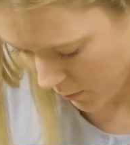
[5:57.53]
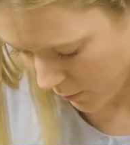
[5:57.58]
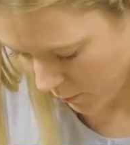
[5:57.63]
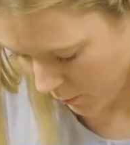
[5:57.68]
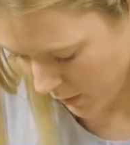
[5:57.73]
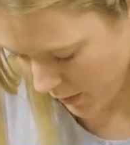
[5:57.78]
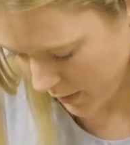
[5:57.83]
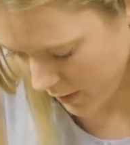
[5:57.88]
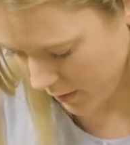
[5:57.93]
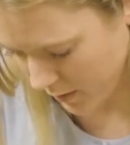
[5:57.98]

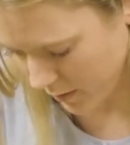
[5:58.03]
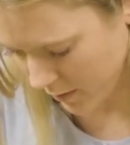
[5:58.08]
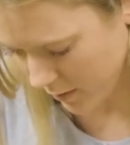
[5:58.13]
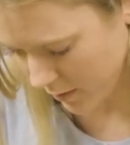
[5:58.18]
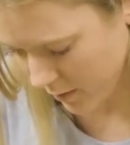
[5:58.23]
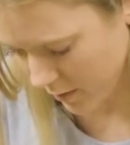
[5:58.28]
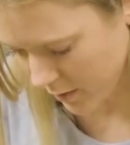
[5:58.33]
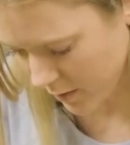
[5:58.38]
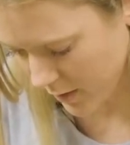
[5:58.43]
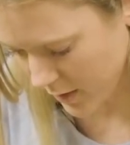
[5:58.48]
want
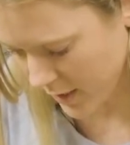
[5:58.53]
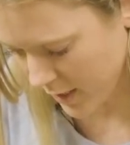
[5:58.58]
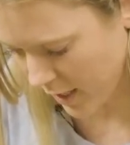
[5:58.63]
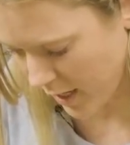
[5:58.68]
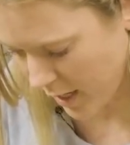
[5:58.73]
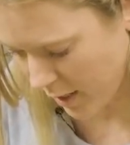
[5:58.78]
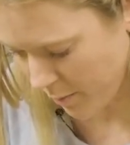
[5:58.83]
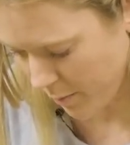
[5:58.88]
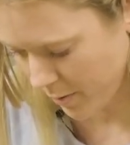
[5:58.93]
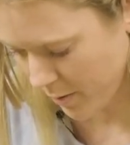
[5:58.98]
the
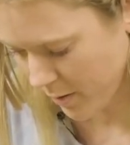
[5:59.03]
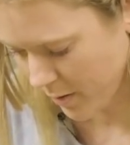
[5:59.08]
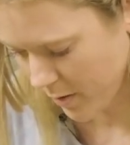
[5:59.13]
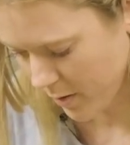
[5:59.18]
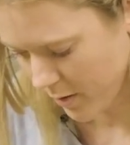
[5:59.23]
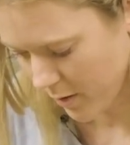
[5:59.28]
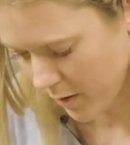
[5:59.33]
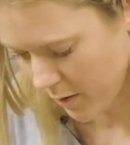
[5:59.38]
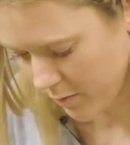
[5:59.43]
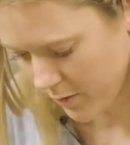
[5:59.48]
top
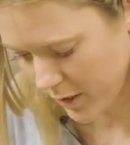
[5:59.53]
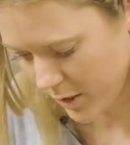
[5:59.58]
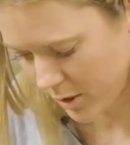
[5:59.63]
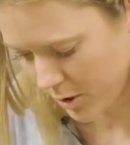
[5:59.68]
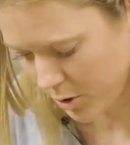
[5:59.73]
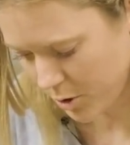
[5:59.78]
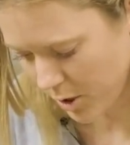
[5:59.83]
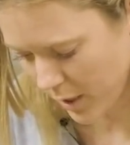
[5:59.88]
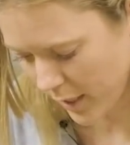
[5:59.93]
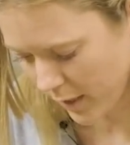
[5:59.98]
of these two
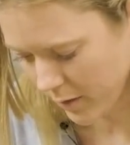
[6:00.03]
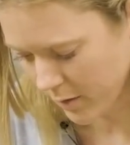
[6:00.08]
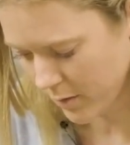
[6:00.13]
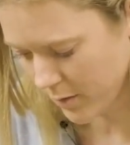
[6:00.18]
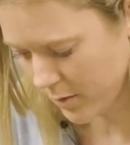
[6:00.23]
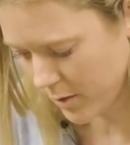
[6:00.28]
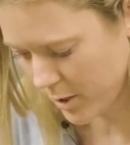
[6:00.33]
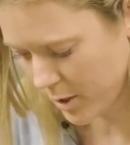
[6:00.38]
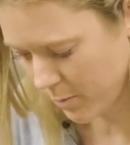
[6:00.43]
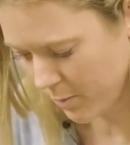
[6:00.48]

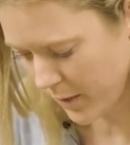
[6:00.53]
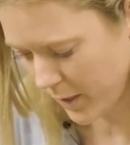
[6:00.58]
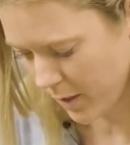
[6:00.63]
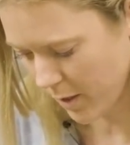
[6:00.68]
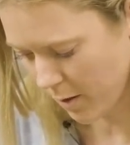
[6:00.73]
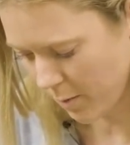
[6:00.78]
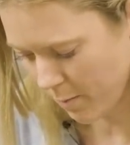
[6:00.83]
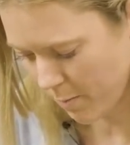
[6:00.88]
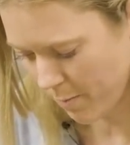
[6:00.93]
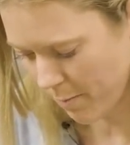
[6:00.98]
triangles to be
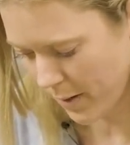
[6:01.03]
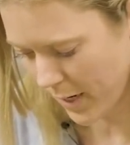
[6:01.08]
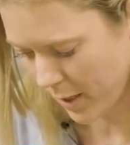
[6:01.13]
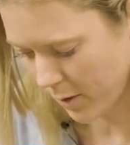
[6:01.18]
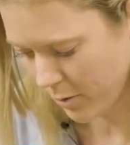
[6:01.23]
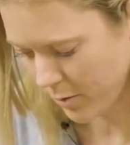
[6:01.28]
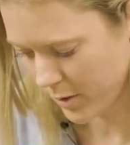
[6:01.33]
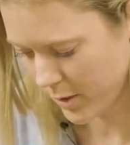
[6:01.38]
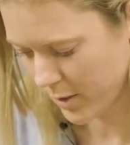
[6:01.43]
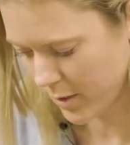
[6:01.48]

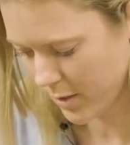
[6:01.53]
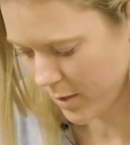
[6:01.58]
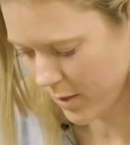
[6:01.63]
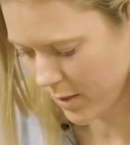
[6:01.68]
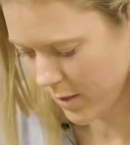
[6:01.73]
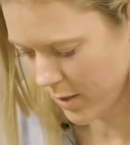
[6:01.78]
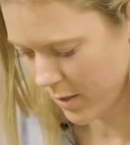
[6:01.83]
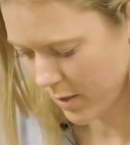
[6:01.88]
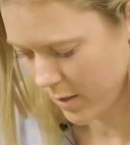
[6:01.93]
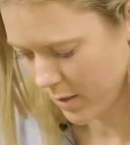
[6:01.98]
about
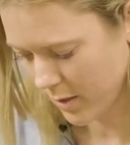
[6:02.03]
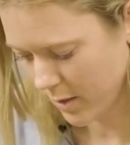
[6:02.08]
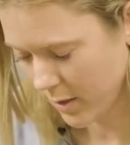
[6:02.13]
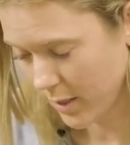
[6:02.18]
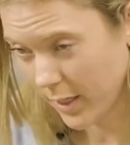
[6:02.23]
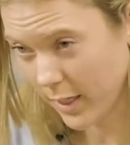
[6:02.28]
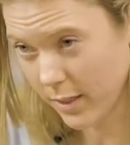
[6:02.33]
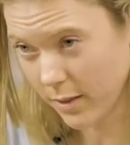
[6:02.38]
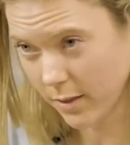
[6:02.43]
in